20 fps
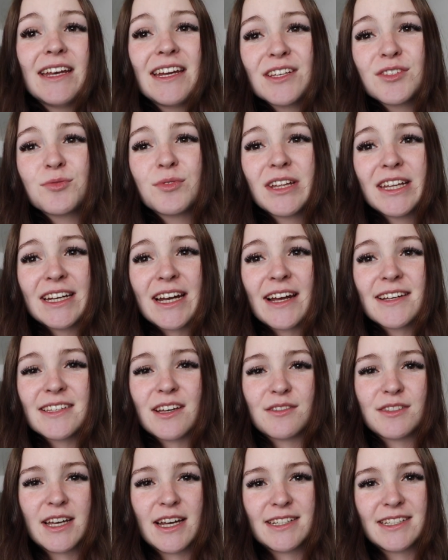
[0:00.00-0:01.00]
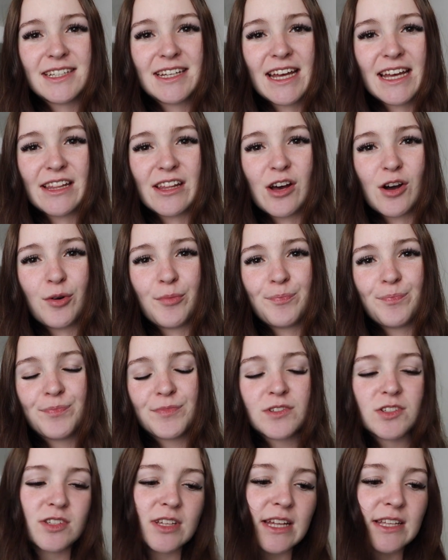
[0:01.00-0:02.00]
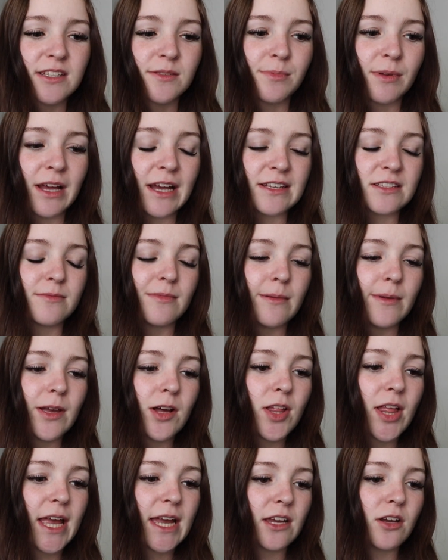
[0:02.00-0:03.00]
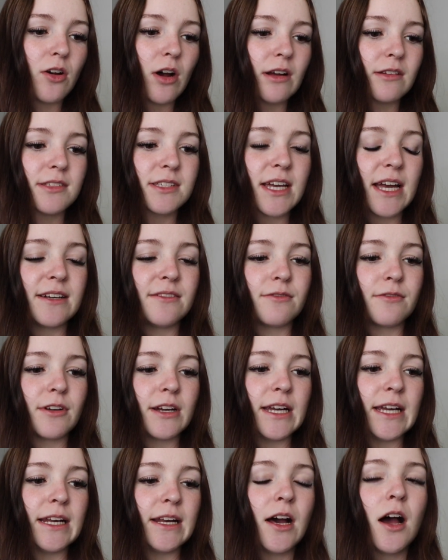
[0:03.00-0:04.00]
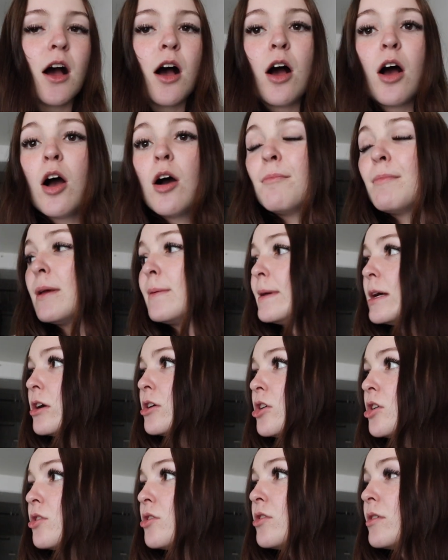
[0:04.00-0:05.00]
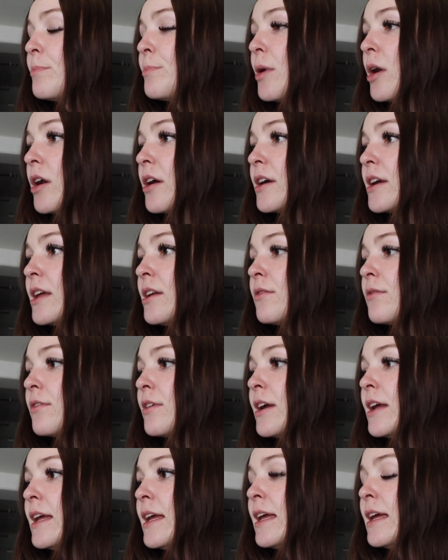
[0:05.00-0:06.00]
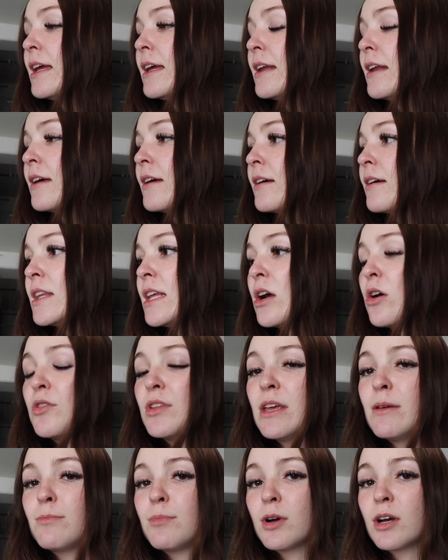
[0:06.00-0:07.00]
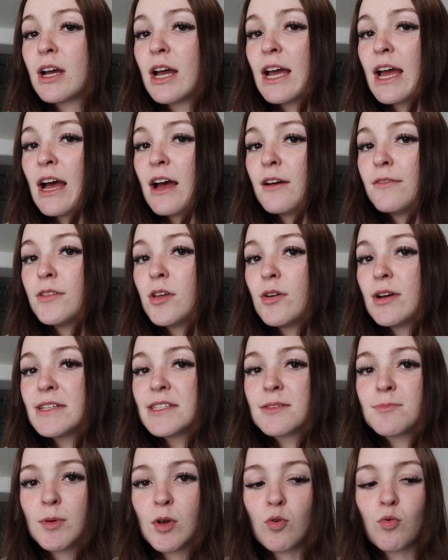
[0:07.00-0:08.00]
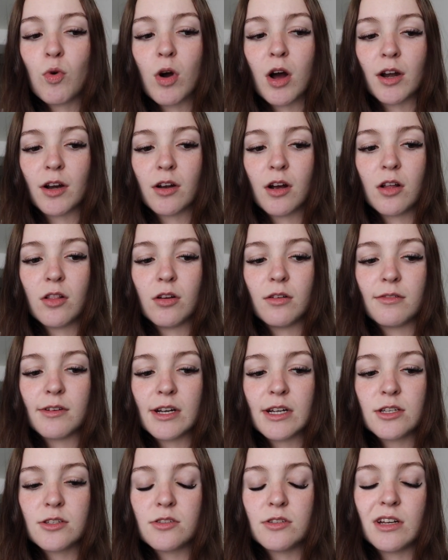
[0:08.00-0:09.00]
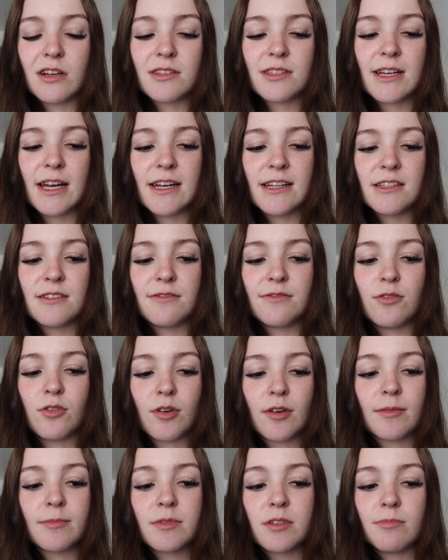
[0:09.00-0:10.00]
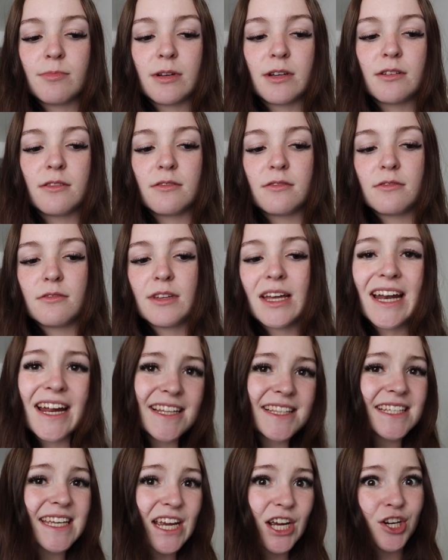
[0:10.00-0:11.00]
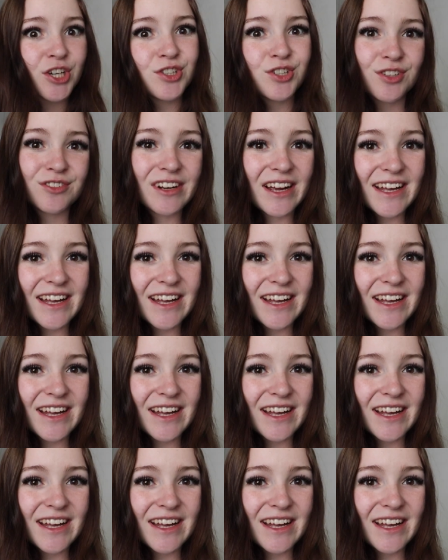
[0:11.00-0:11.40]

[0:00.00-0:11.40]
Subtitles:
it is really nice outside today though. So that's a plus. Maybe I'll like go outside and read. Maybe I'll go to a park and read. The only book I have though, I spilt water all over it. So now it's kind of deformed, but that adds character,